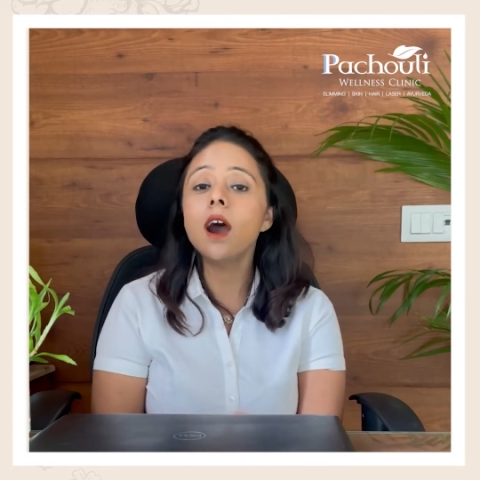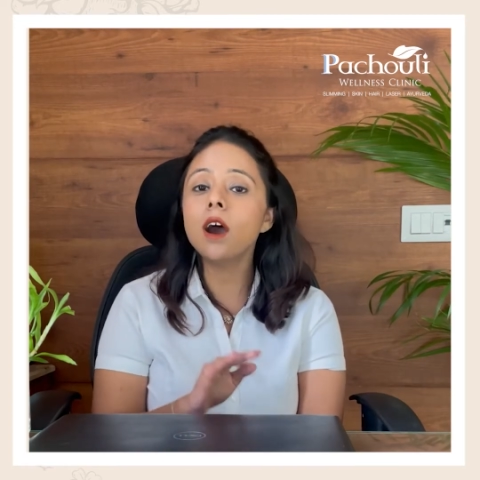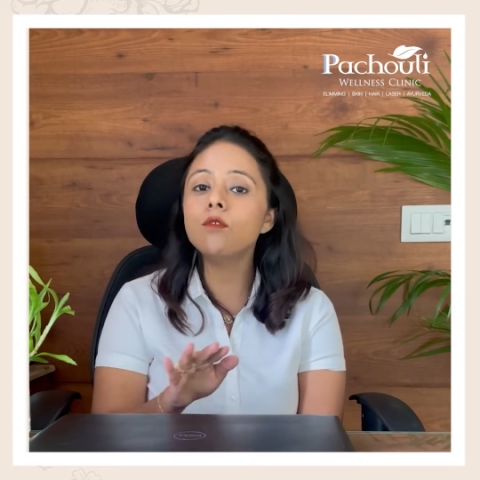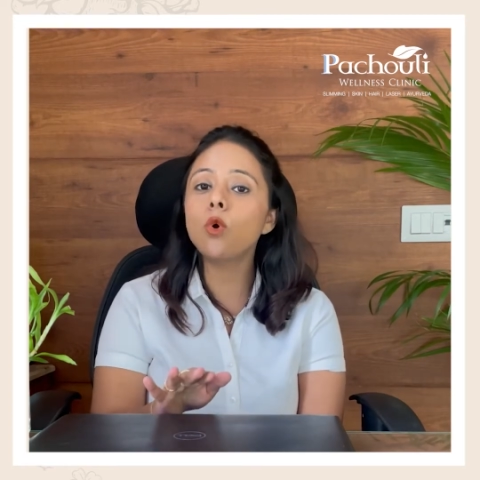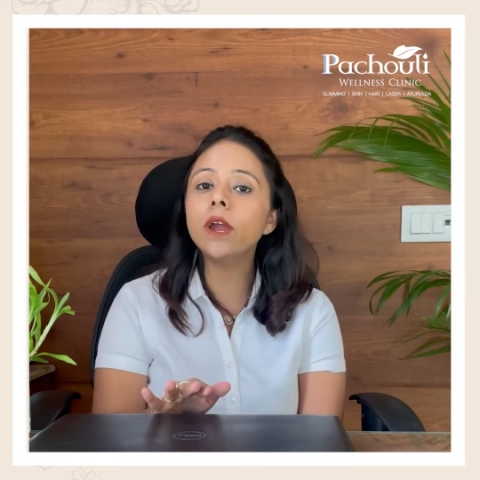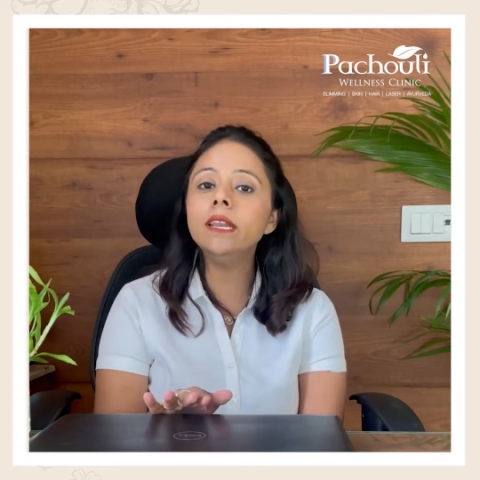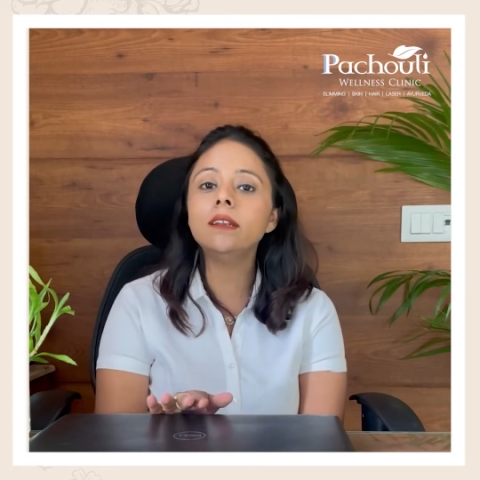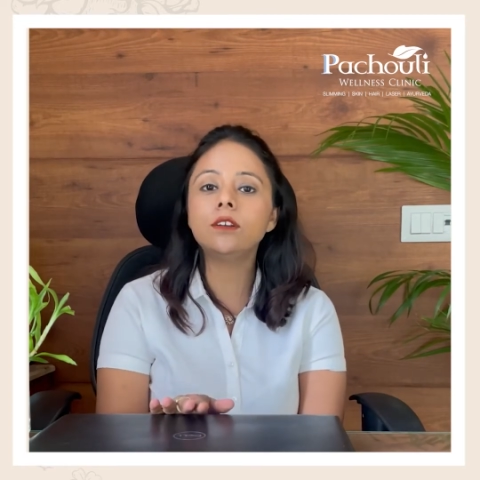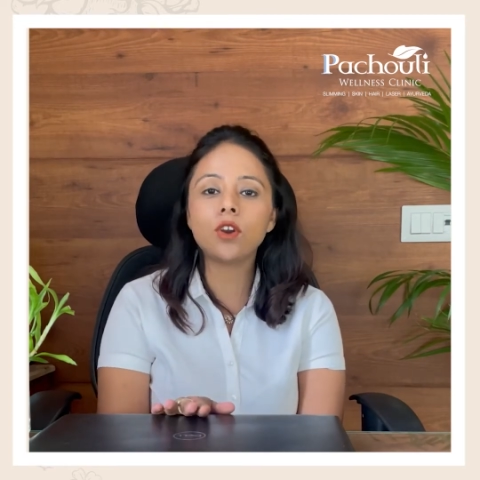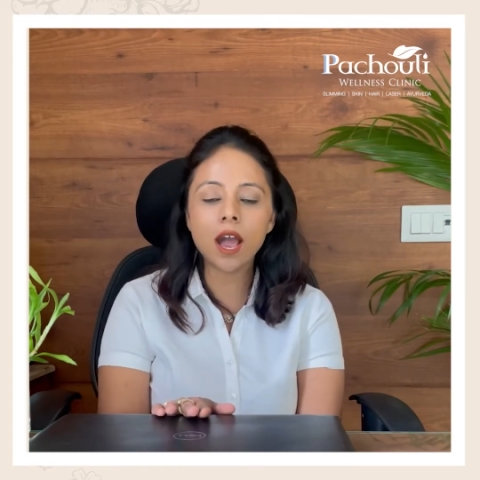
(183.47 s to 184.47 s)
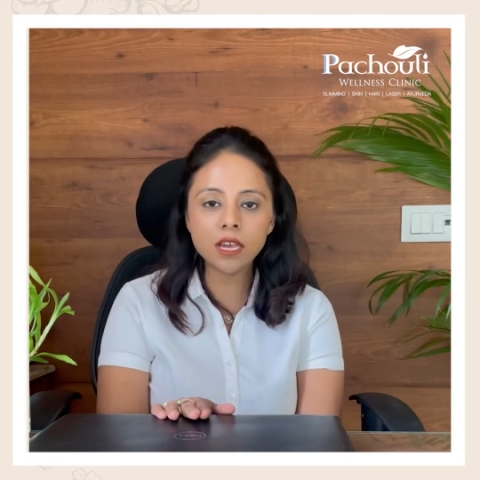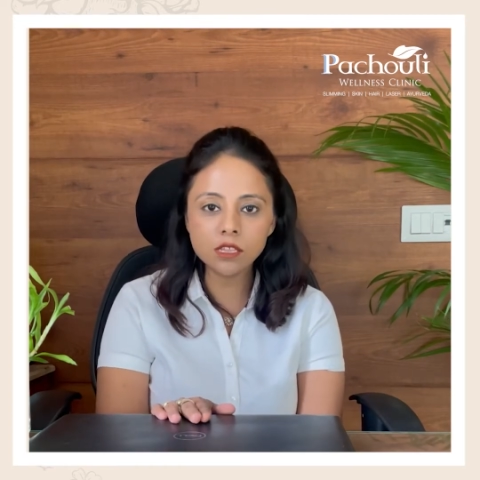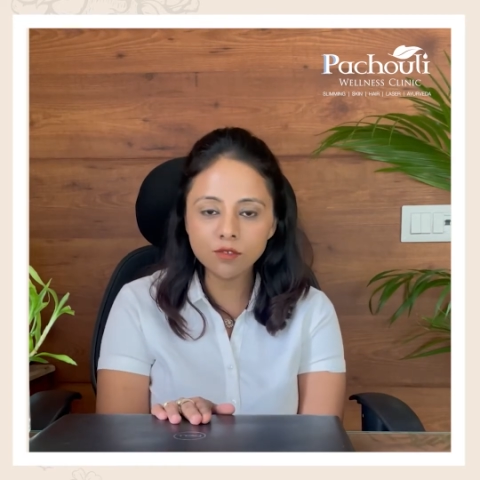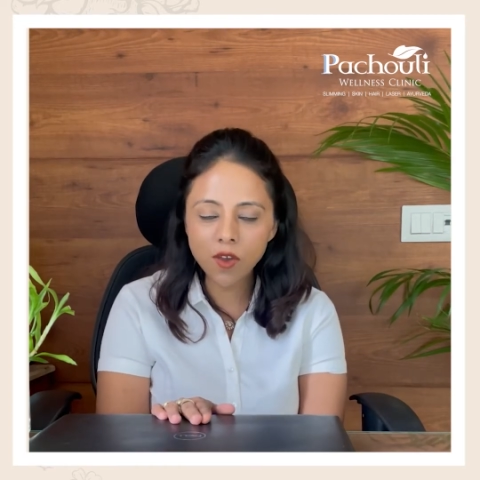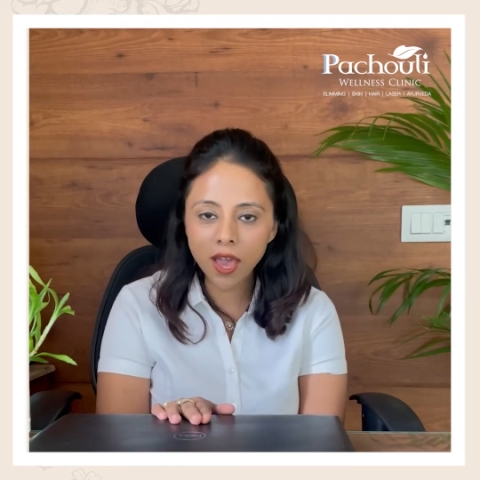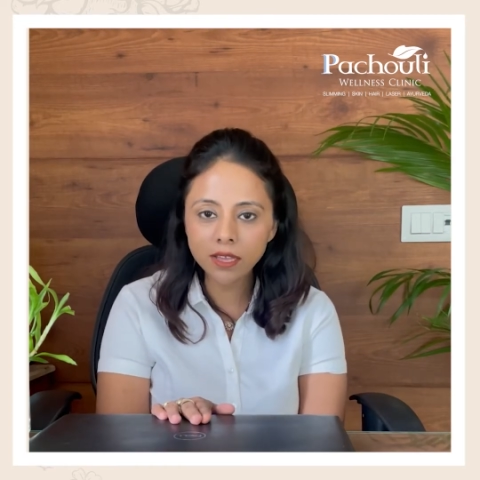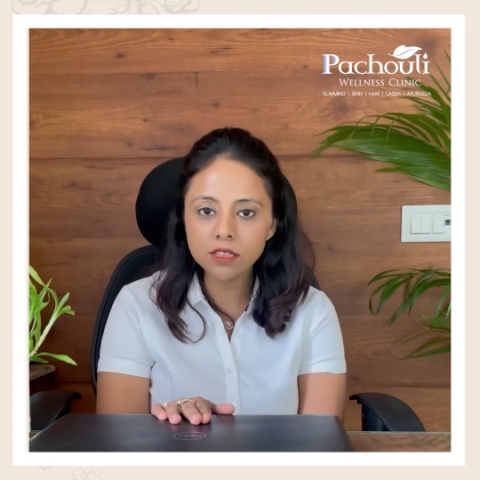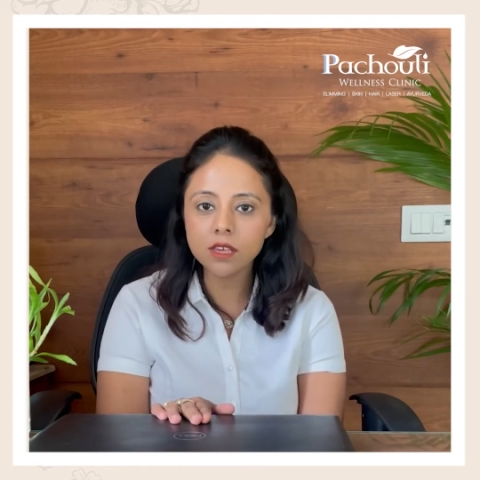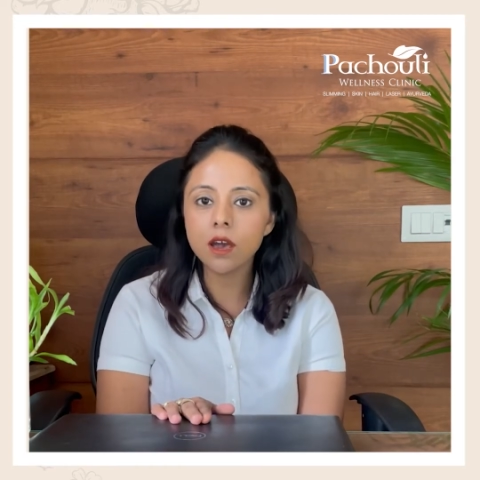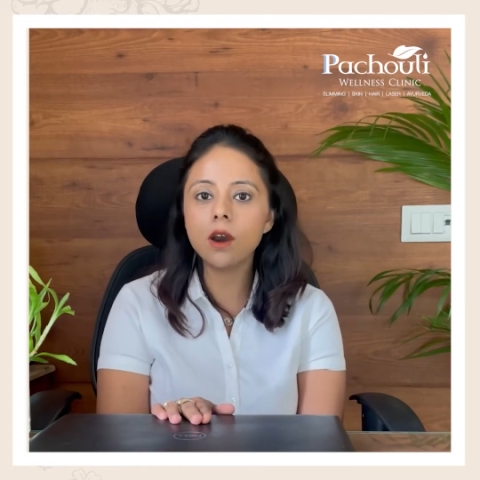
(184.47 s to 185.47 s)
Avoid trans fats,
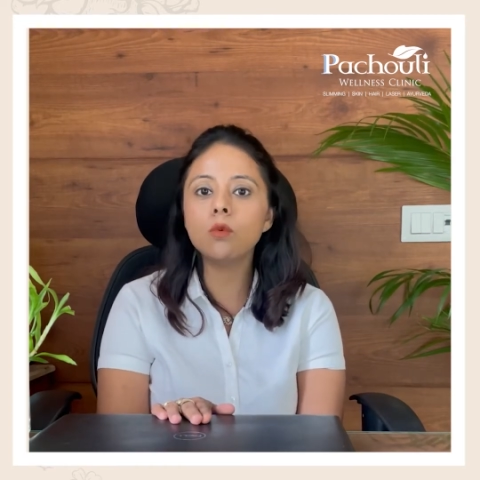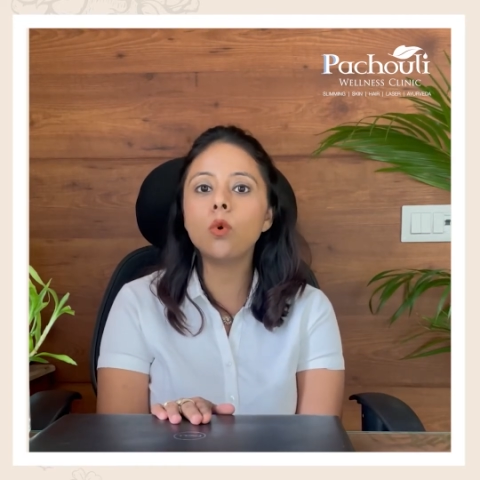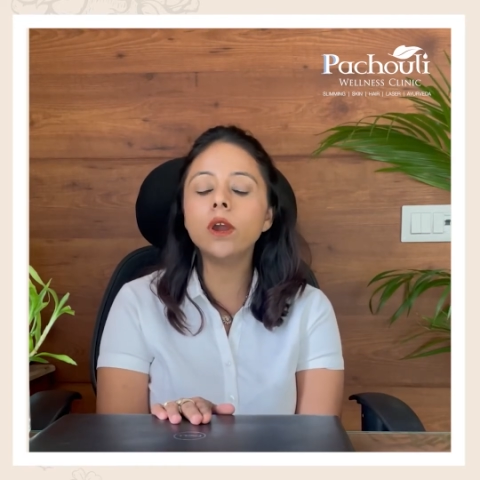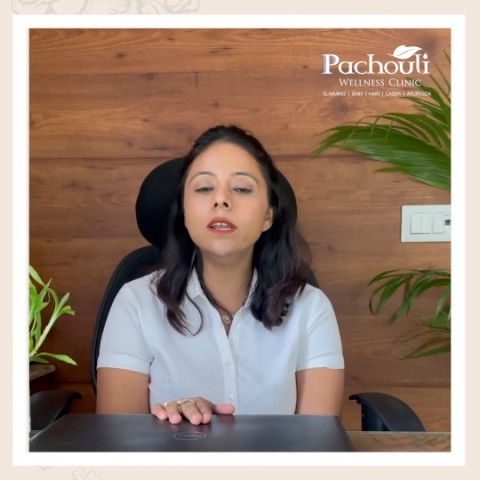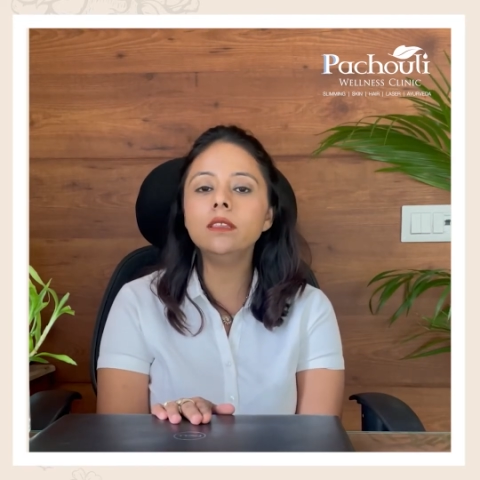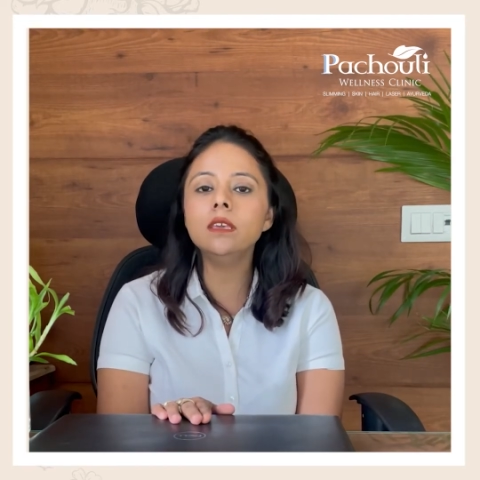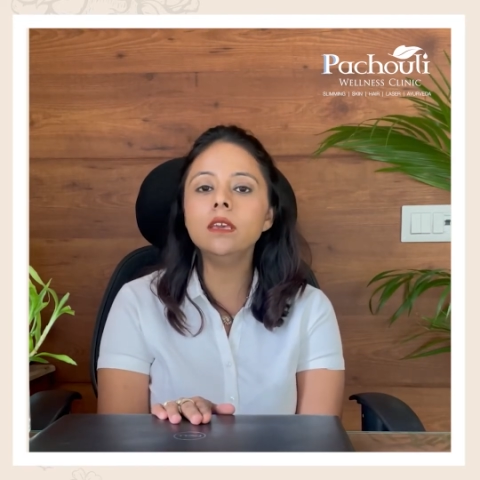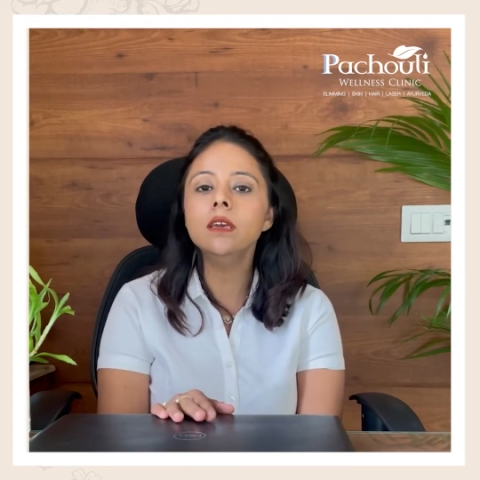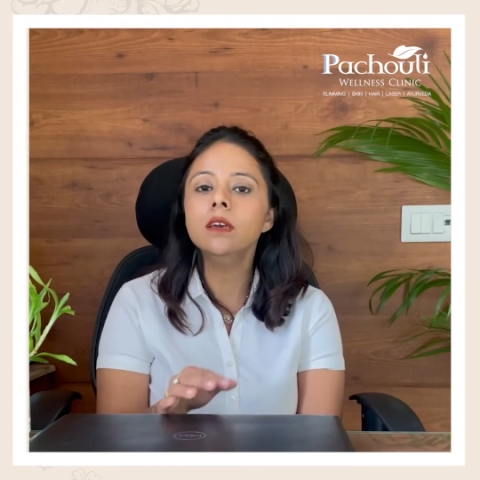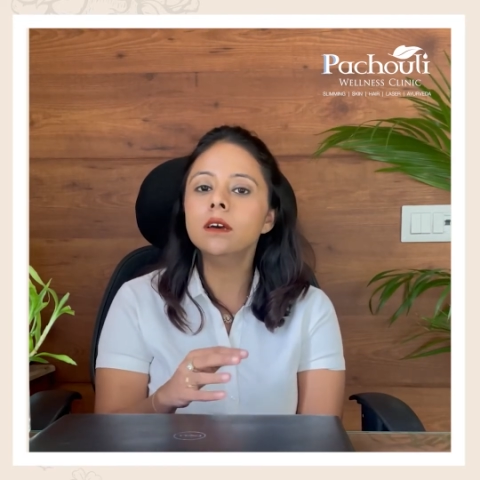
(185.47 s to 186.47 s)
avoid the